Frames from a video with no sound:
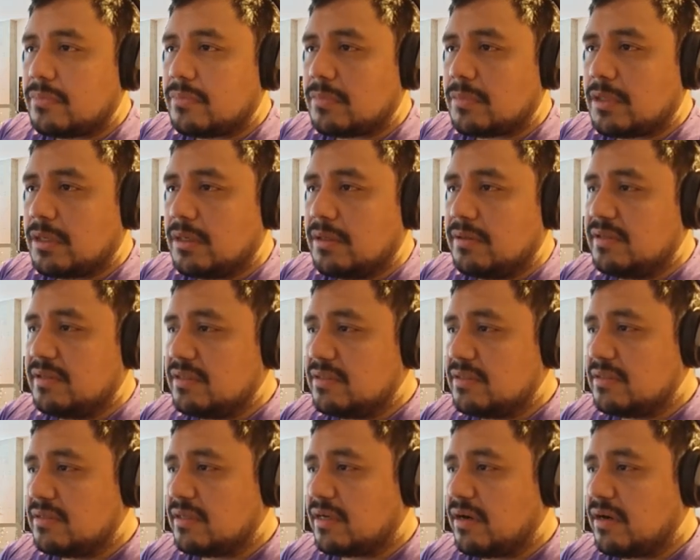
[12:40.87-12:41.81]
This is
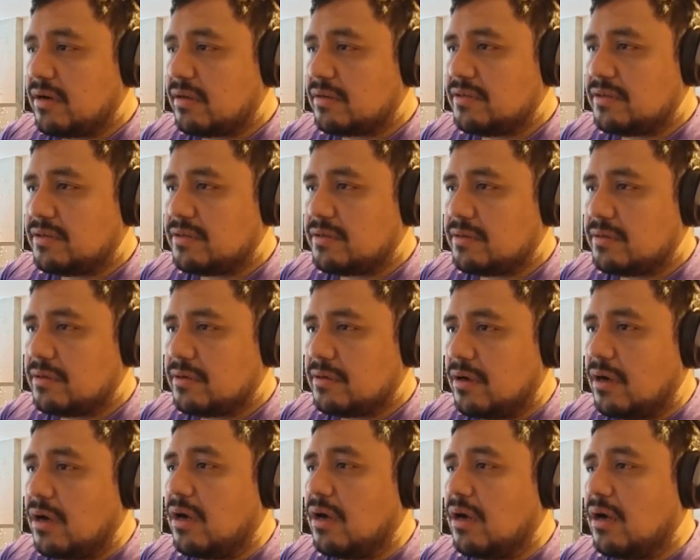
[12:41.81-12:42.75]
the character.
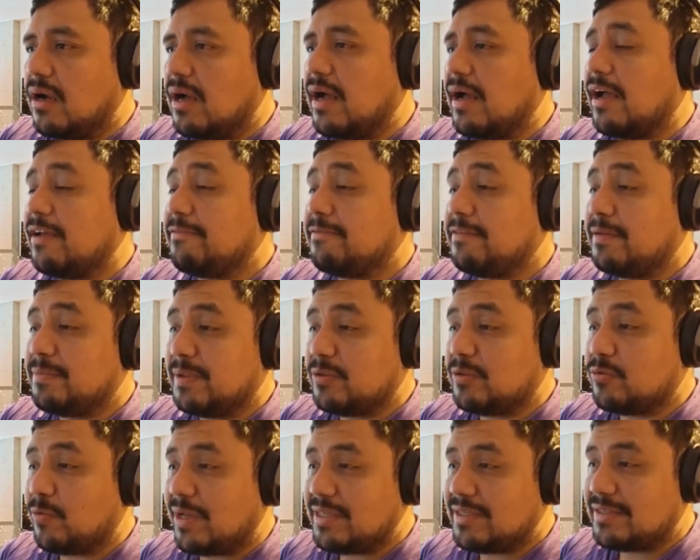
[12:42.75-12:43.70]
I flipped it
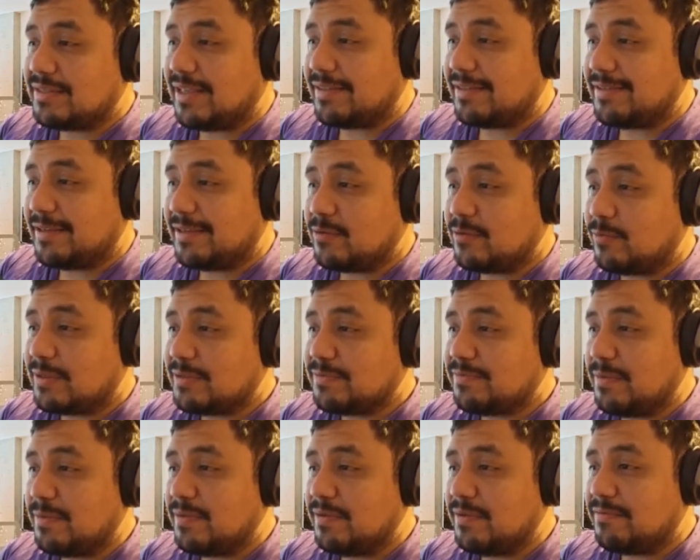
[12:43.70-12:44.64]
twice. I think it was
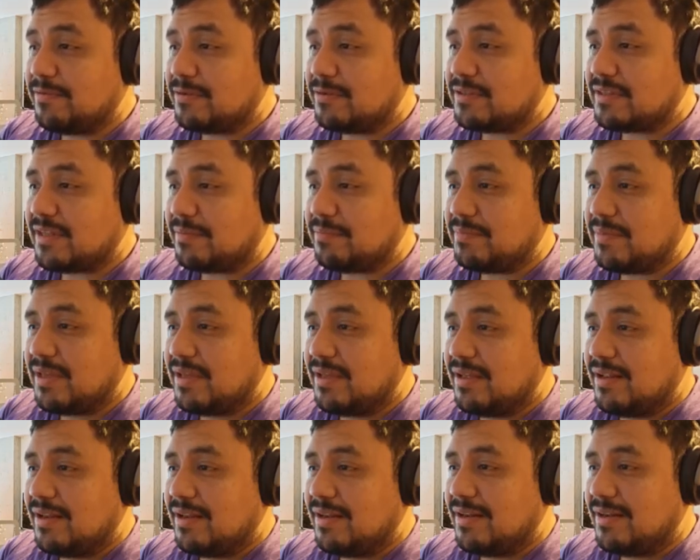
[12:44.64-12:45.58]
flipped the first time.
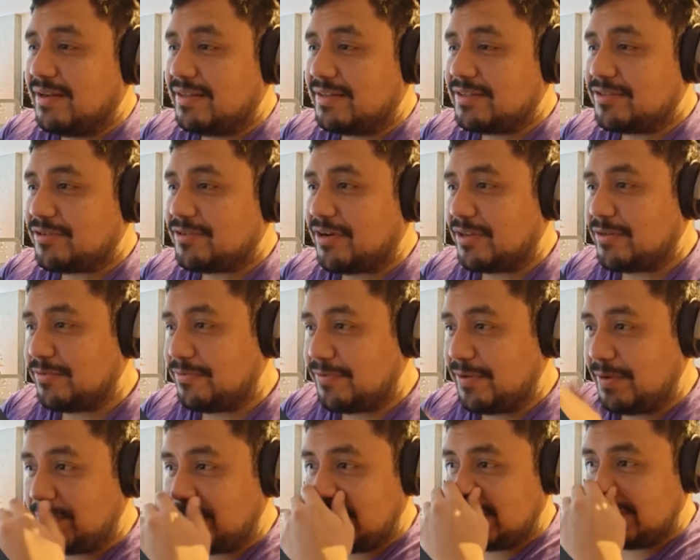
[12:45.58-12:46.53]
Let's try to flip
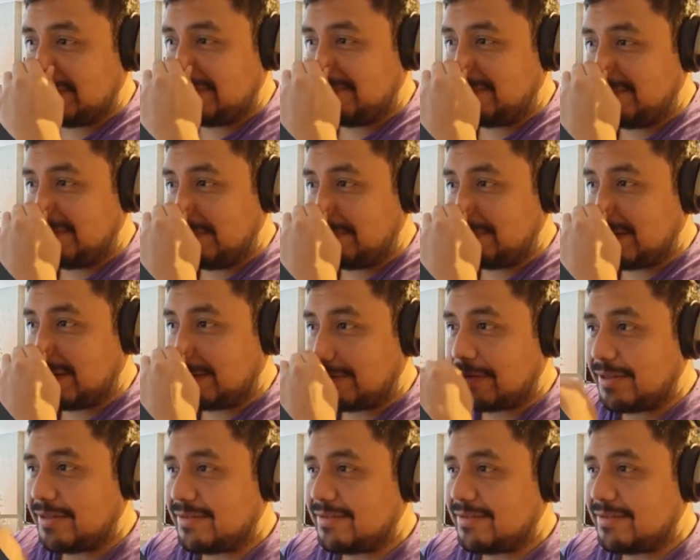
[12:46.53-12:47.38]
it. Flip target.